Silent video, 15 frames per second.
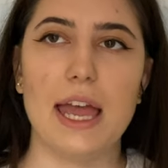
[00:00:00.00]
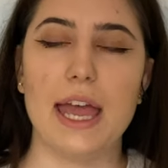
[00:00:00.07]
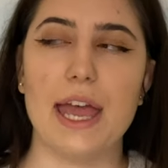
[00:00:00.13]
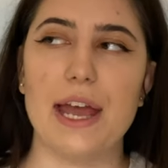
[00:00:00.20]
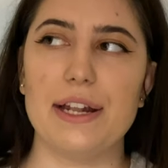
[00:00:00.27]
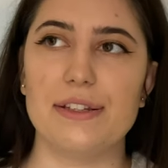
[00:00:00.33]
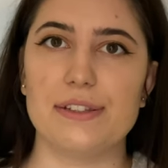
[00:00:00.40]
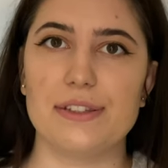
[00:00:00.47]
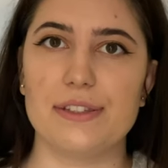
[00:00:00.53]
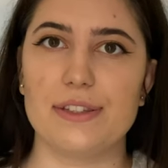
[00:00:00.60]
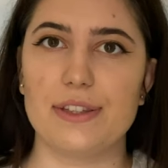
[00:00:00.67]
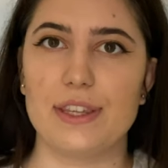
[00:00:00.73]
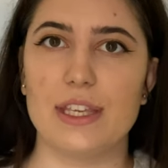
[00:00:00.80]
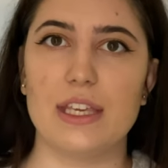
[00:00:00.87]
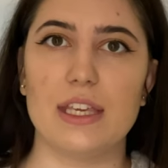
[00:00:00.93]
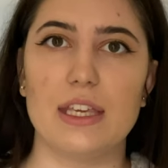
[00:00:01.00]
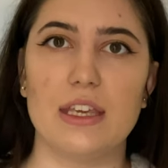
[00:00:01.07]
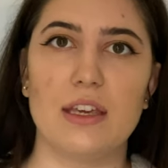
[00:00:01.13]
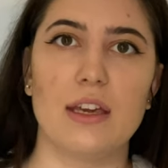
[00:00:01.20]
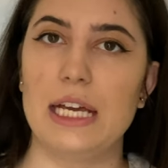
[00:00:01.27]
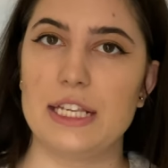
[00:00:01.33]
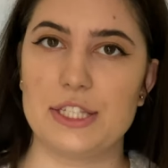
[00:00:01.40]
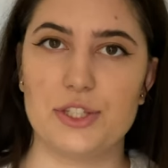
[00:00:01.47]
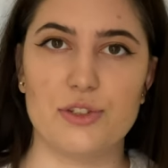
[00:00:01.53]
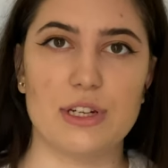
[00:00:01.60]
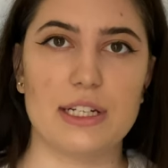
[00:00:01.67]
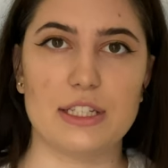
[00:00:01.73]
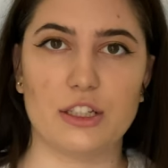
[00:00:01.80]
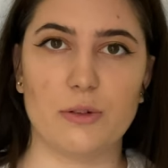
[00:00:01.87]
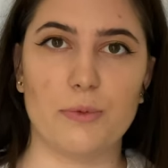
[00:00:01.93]
and the
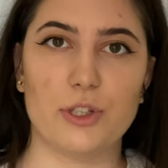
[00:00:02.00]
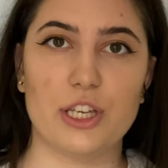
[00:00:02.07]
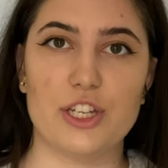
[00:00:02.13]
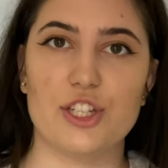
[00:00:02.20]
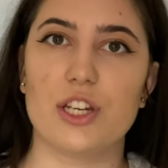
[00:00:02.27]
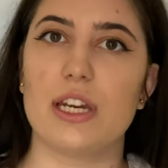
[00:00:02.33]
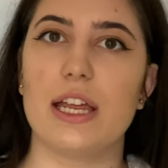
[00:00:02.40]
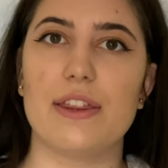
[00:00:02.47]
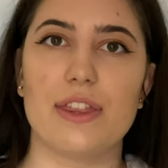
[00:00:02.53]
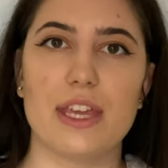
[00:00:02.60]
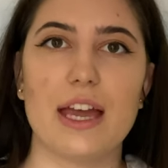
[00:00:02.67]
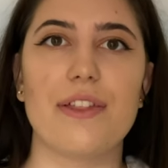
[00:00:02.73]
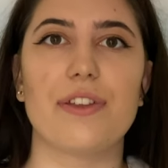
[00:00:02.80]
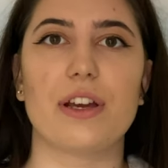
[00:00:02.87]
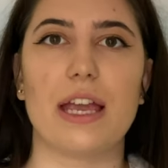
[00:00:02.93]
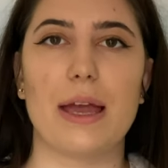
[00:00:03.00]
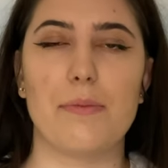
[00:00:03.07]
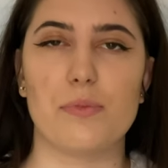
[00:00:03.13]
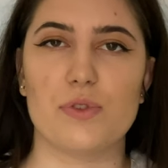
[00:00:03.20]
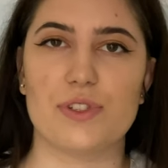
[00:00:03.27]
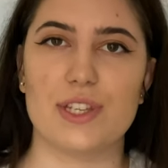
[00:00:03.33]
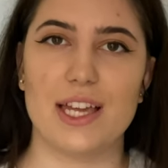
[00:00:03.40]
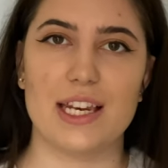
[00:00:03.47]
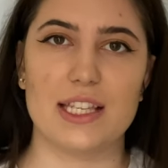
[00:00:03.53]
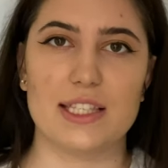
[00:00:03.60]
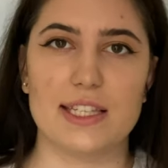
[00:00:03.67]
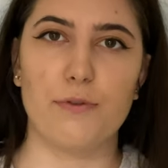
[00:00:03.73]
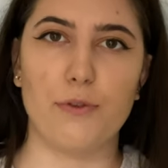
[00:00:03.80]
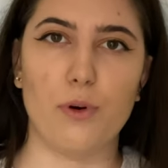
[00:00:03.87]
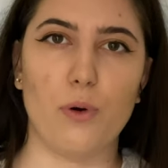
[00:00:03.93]
student accommodation and the other campus that
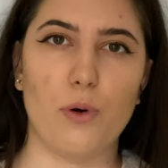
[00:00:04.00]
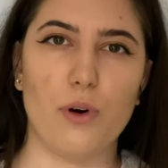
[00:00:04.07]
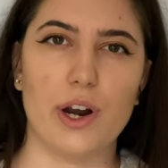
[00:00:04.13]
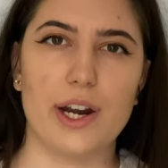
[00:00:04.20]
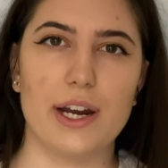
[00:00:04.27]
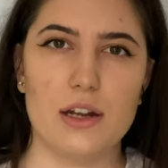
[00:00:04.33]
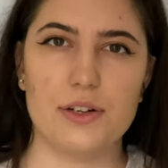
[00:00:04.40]
is for